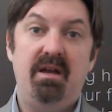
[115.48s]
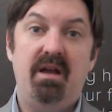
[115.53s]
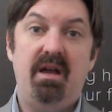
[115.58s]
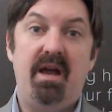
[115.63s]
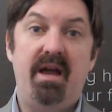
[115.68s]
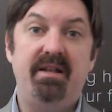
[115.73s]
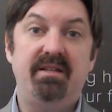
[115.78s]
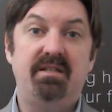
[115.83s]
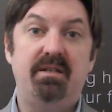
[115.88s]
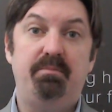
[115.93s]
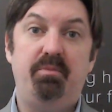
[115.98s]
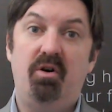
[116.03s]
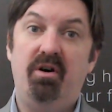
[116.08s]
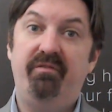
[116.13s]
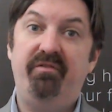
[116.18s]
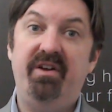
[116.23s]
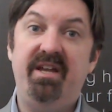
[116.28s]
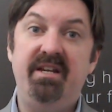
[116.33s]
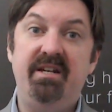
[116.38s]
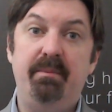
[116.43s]
and support
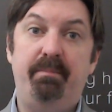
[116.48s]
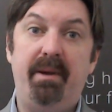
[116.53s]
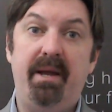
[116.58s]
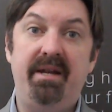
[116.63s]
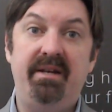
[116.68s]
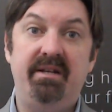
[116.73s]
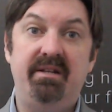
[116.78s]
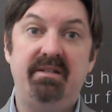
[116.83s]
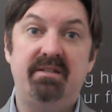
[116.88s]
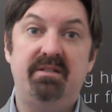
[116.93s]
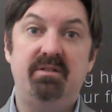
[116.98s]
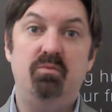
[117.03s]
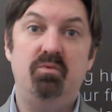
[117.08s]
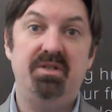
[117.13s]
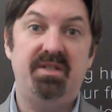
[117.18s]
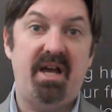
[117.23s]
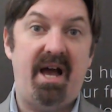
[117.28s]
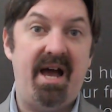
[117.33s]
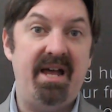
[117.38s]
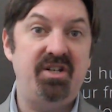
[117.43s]
for independents was
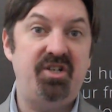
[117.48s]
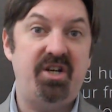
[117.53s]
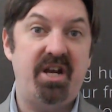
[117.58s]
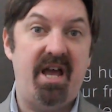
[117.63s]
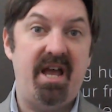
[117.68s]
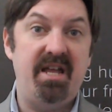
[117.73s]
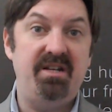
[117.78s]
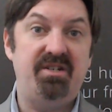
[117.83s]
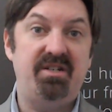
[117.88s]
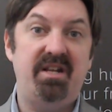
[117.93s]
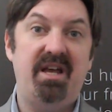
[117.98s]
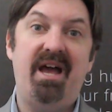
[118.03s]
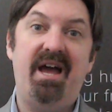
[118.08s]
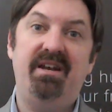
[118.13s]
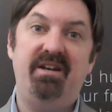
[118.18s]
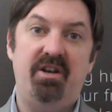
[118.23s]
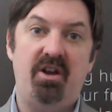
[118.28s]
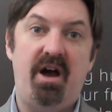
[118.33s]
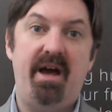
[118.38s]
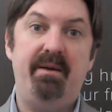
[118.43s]
unchanged
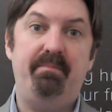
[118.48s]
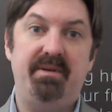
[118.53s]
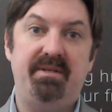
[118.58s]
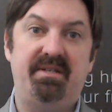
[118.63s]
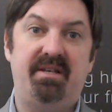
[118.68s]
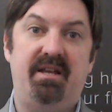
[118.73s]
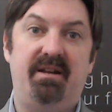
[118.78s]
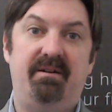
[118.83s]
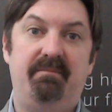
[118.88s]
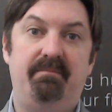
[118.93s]
at 9%.